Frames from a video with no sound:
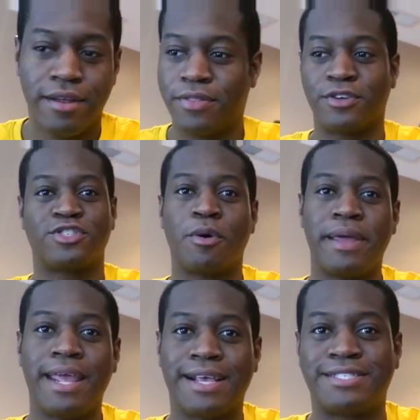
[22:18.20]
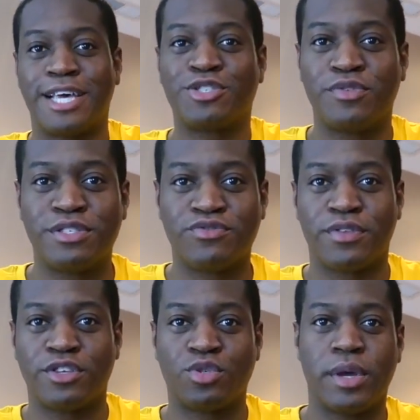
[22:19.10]
there's so many accessories
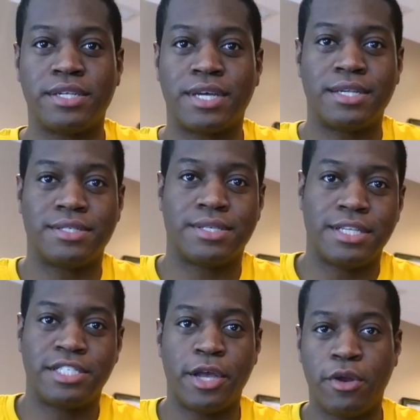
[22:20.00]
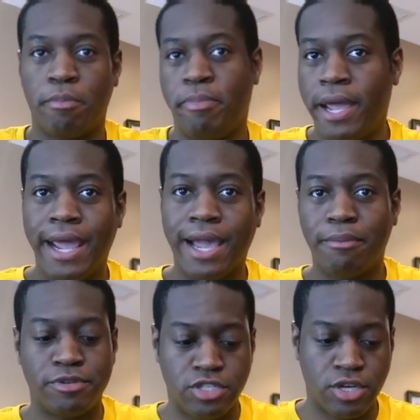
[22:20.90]
for the Switch. I just continue to pick
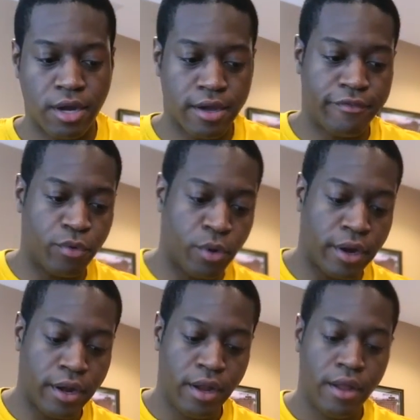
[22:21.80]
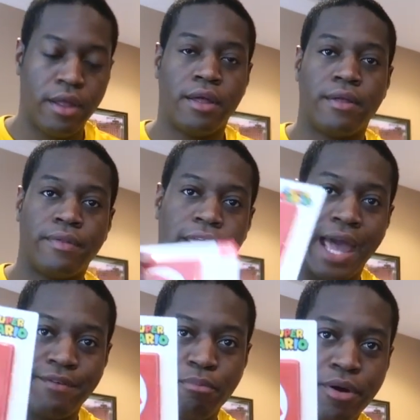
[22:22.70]
up junk for it.
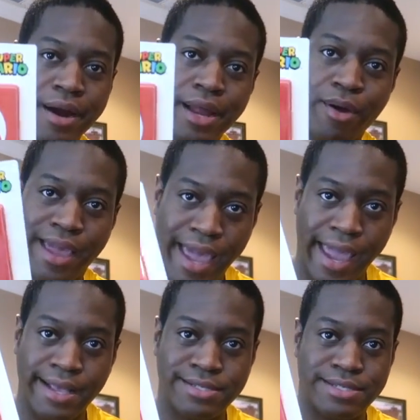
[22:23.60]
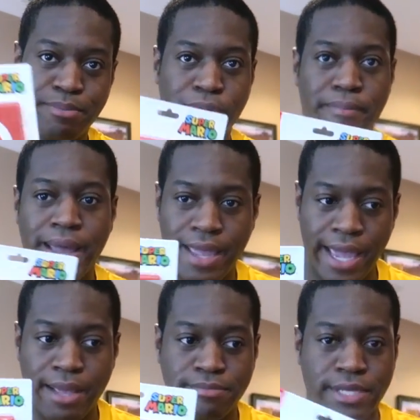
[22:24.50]
I have a Mario case to put my
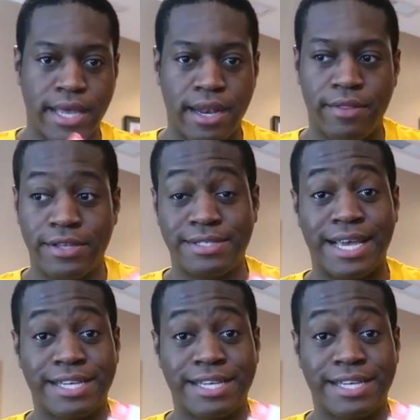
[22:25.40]
games in. This is